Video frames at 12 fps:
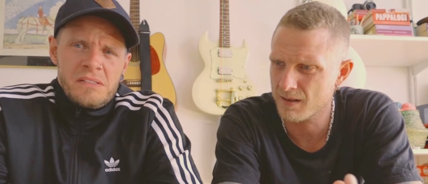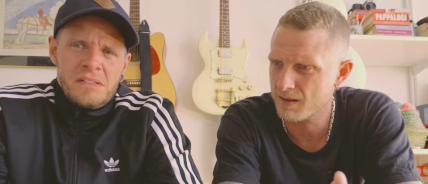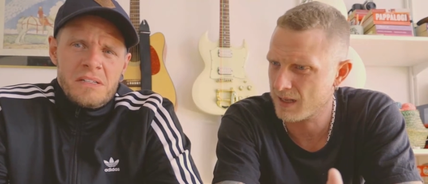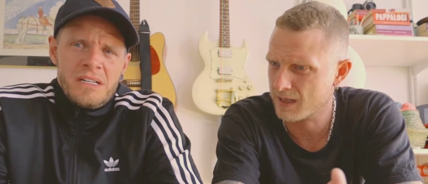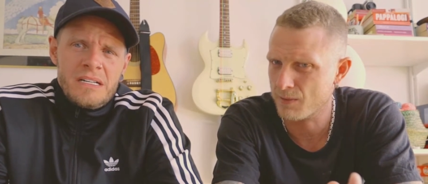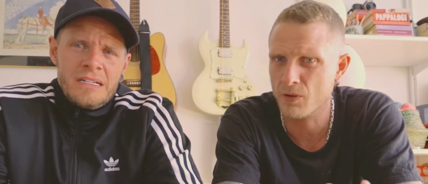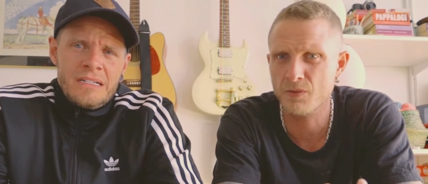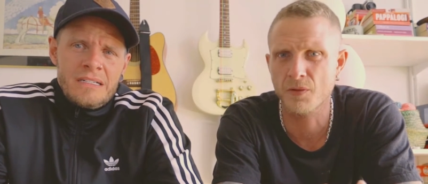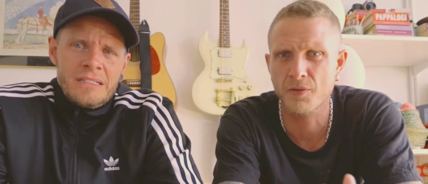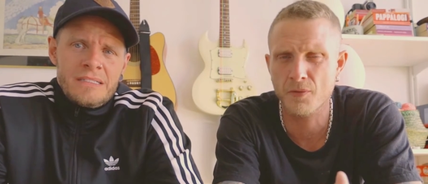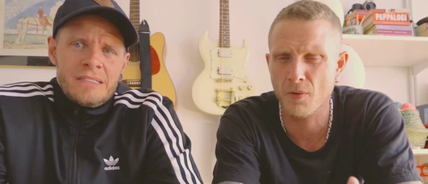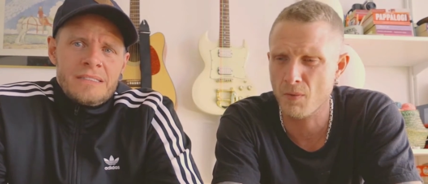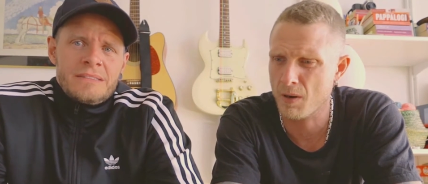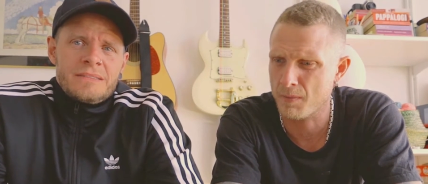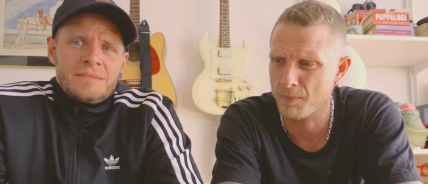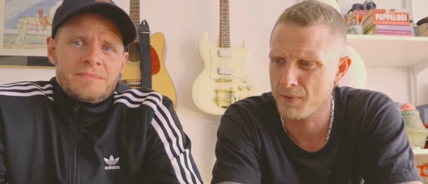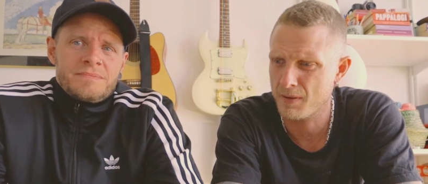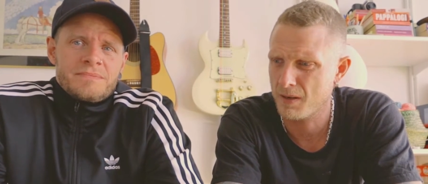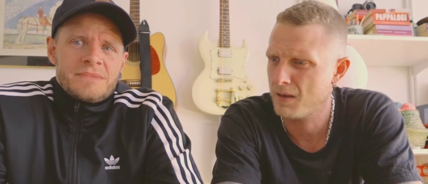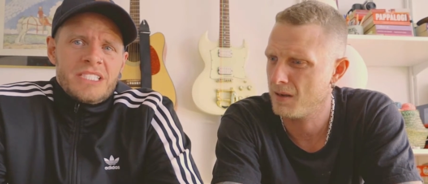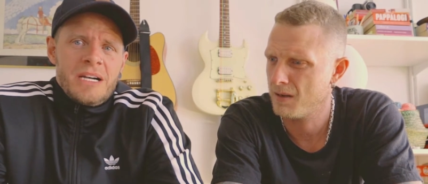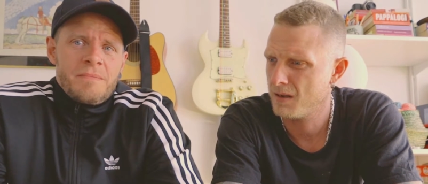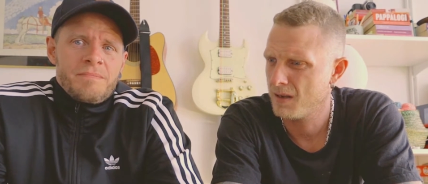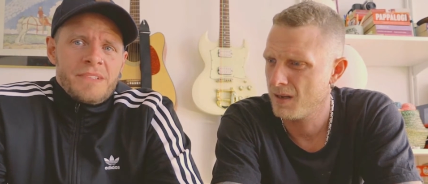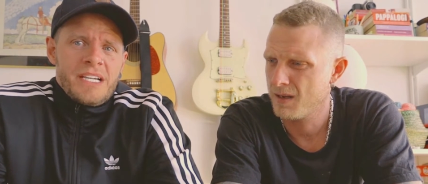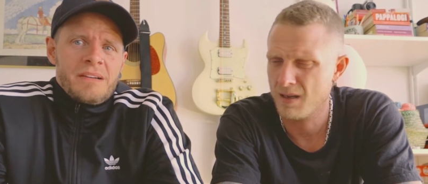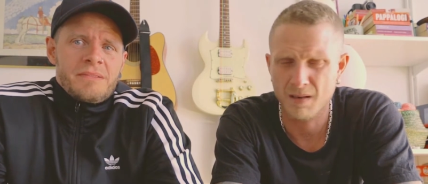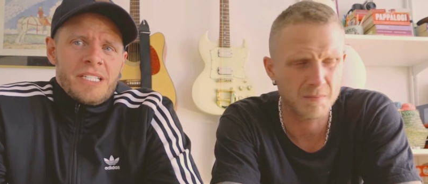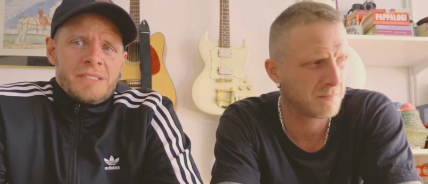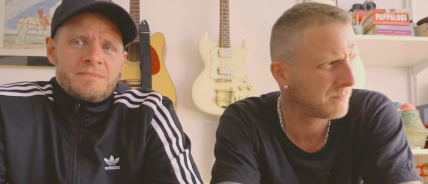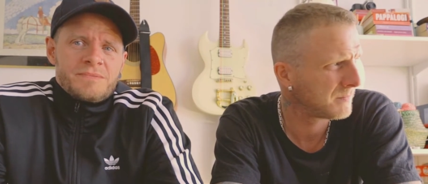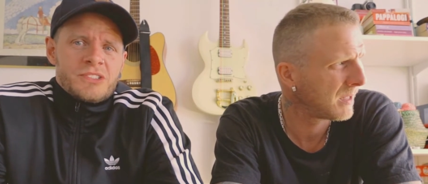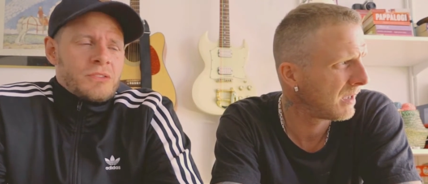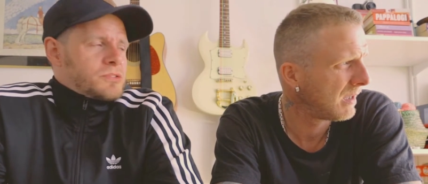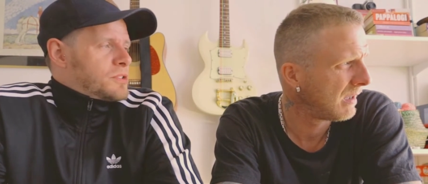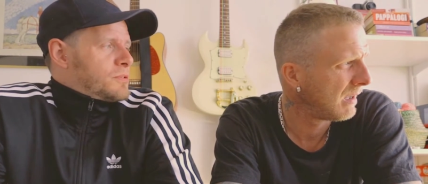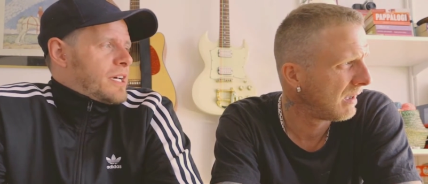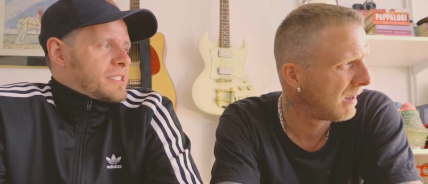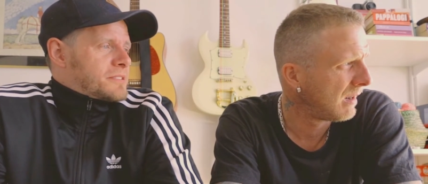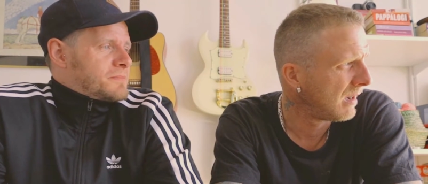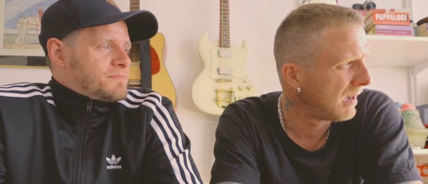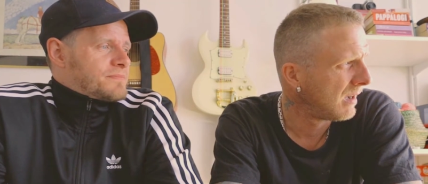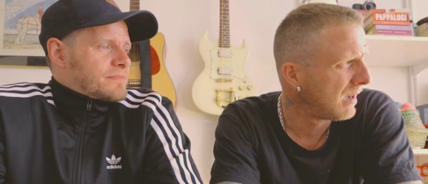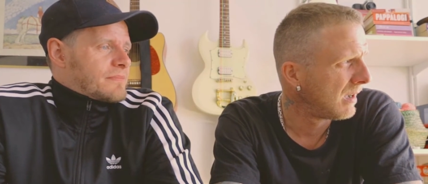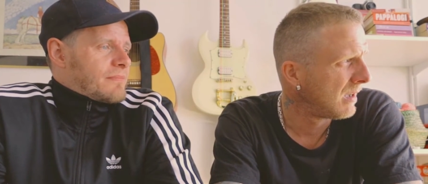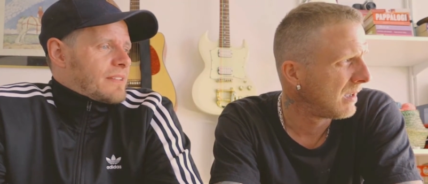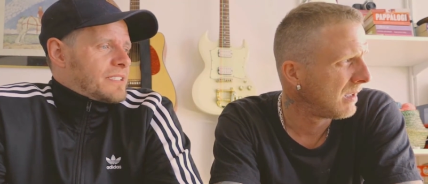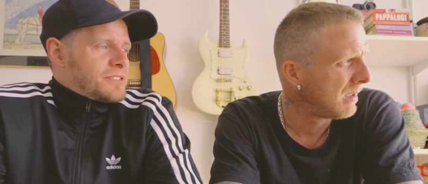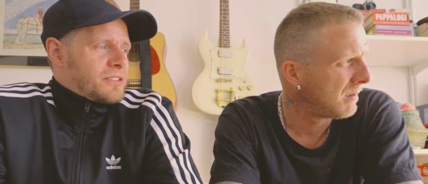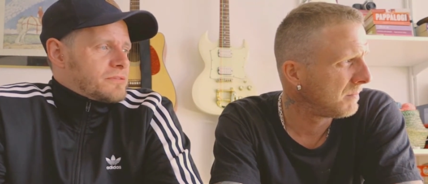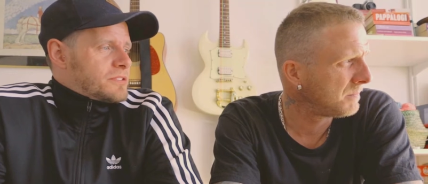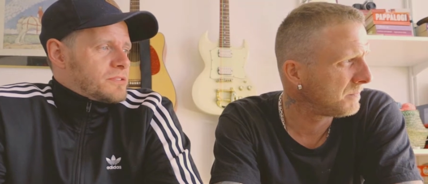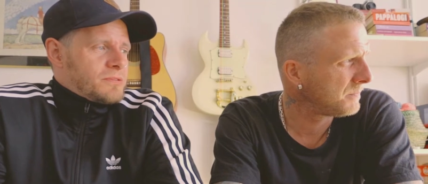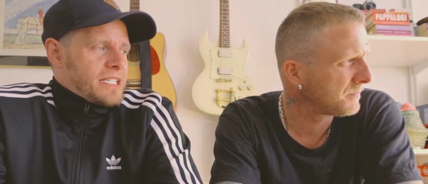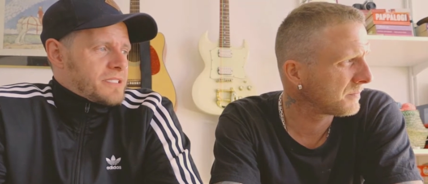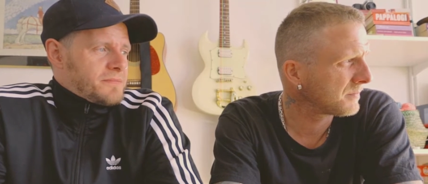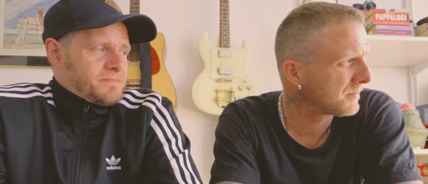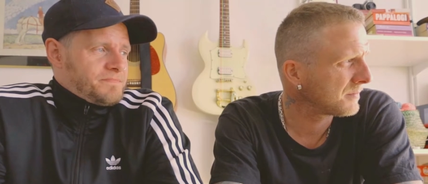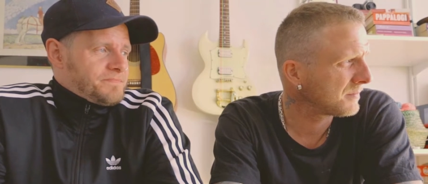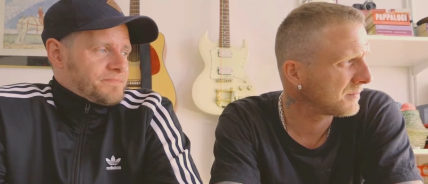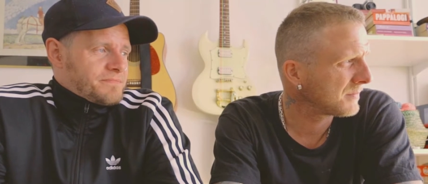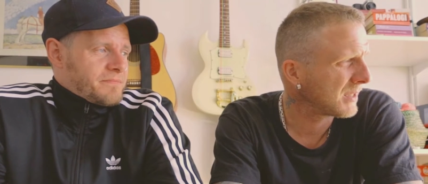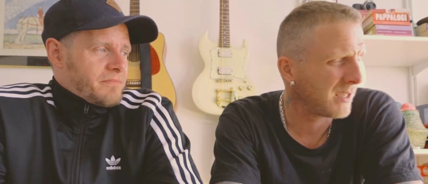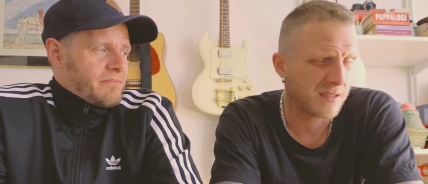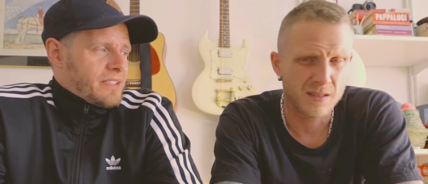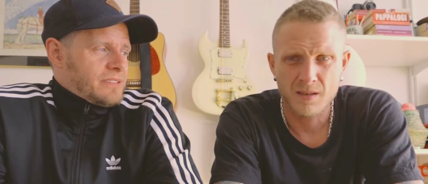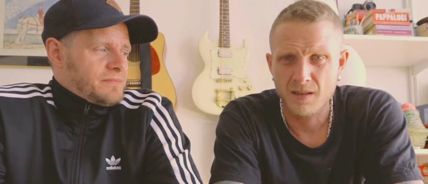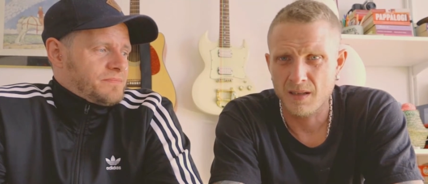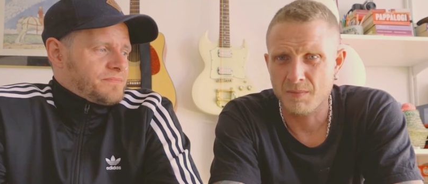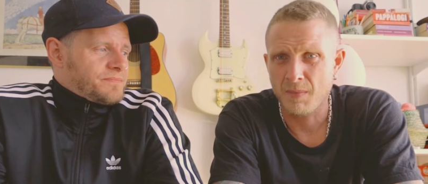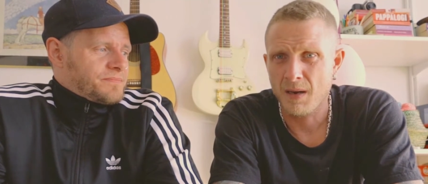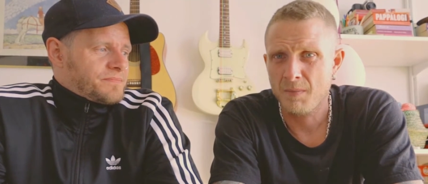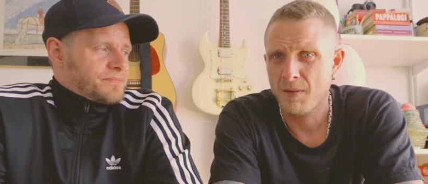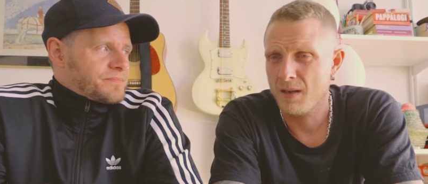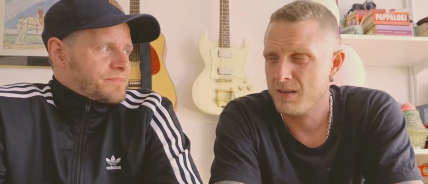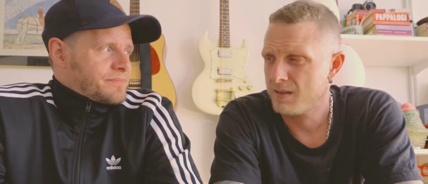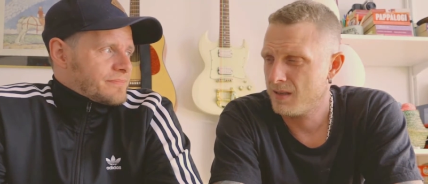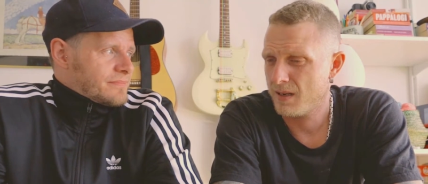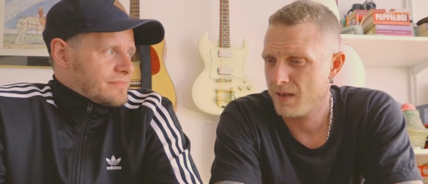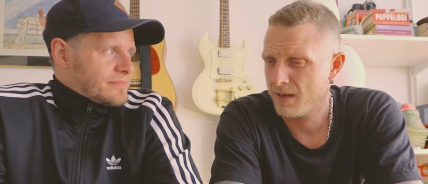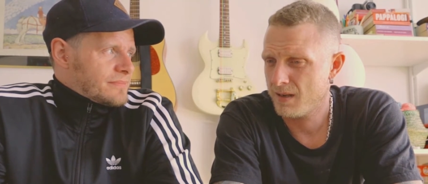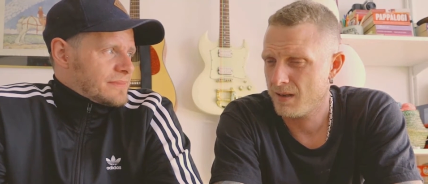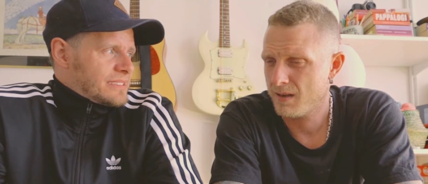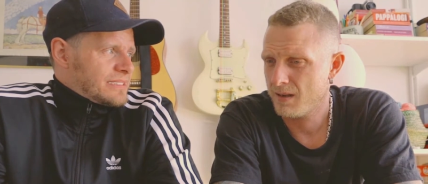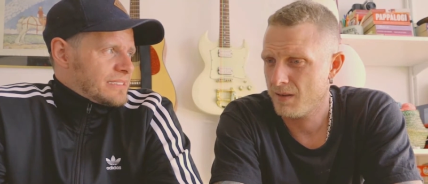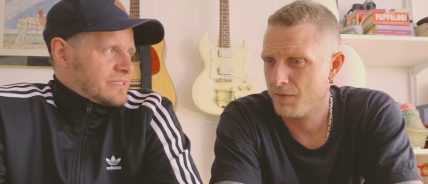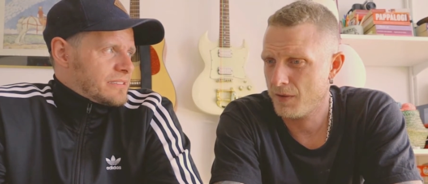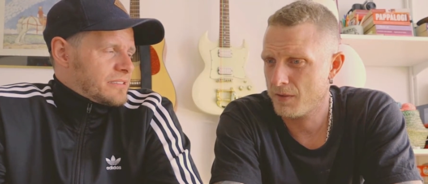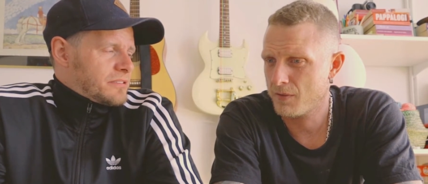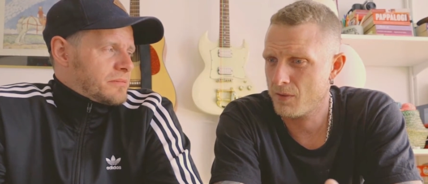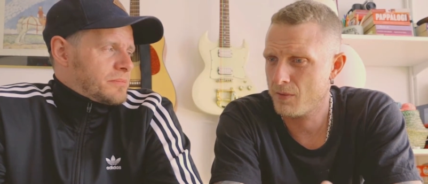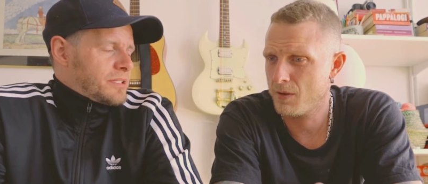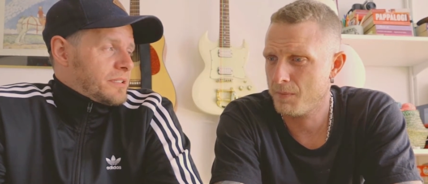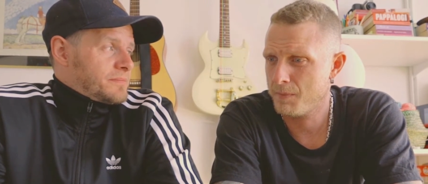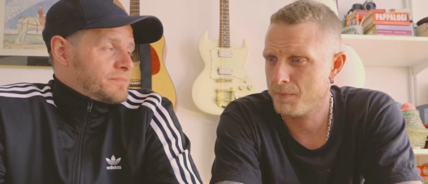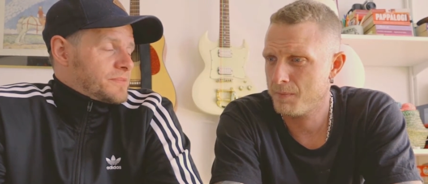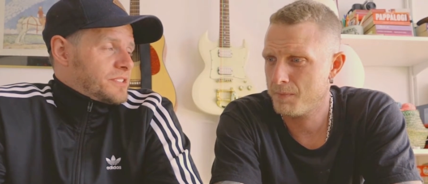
Speaker 1: like I want to throw up. Yeah,
Speaker 2: yeah, yeah, yeah, Don't do that. Don't do that.
Speaker 1: It's not at my place. If I no, throw but, up,